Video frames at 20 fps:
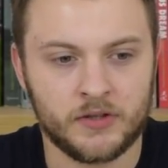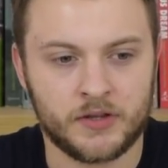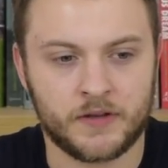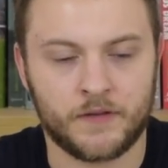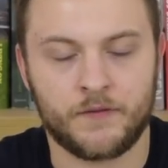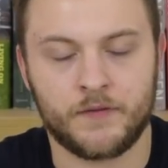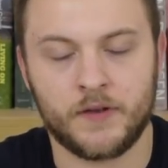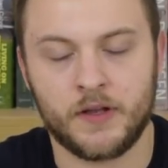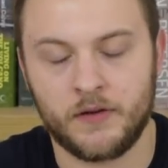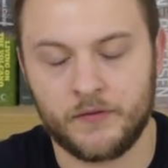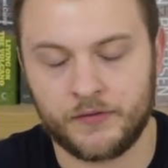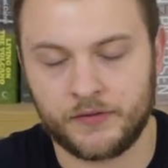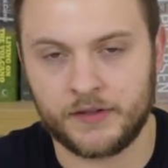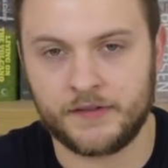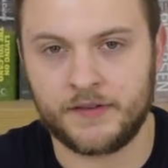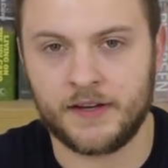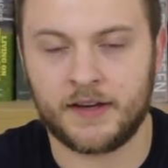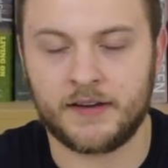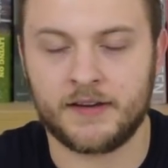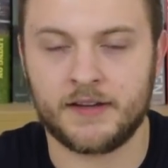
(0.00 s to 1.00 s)
the,
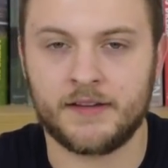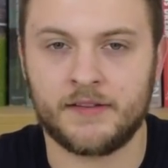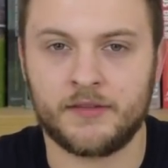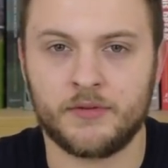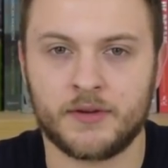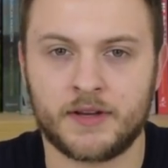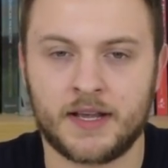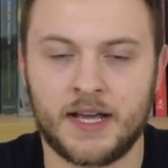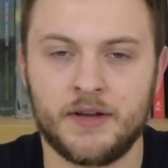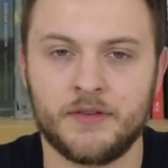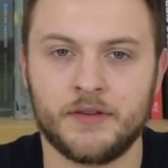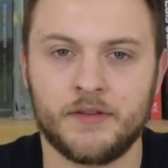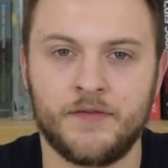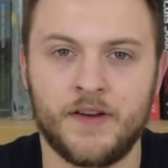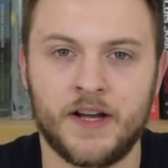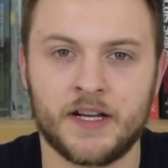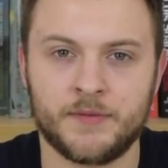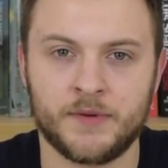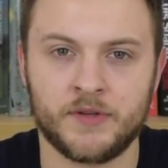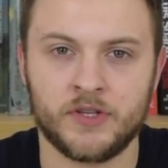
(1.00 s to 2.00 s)
obviously, taking into account the
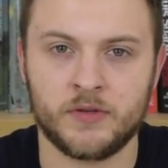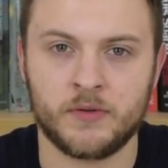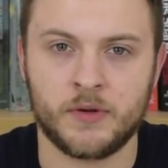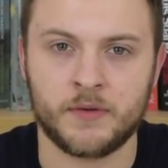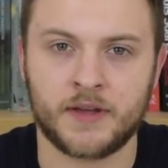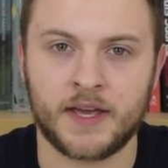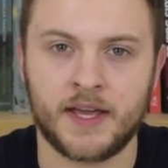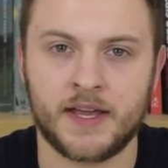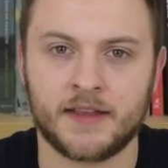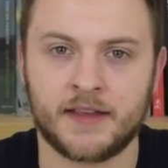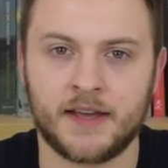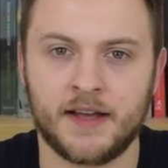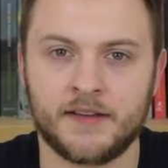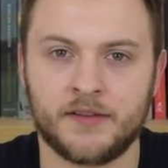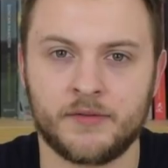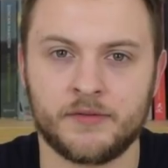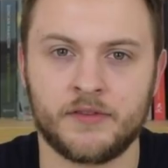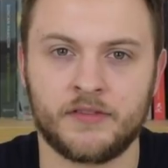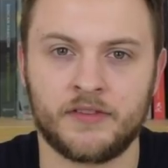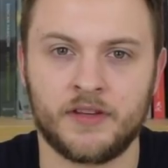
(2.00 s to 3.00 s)
fact we knew we were getting
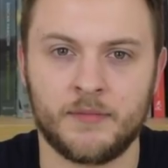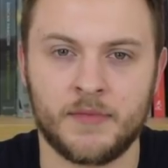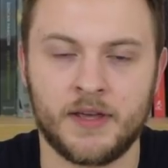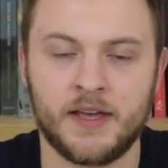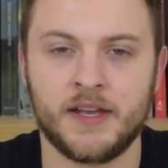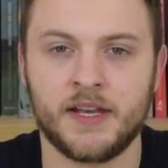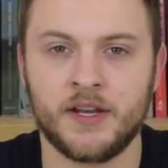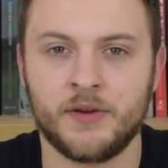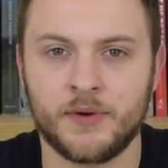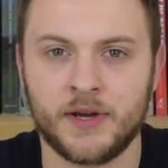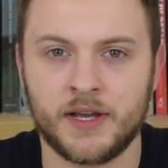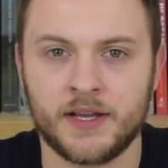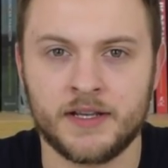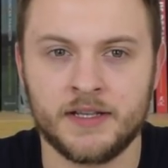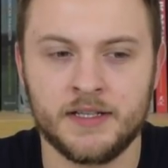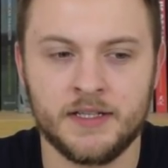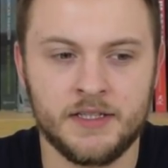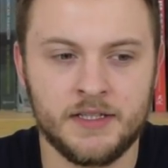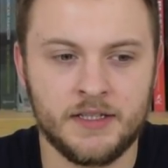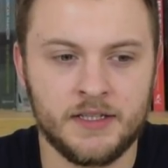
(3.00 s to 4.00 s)
Keita in the summer
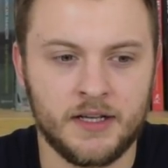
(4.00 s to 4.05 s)
anyway.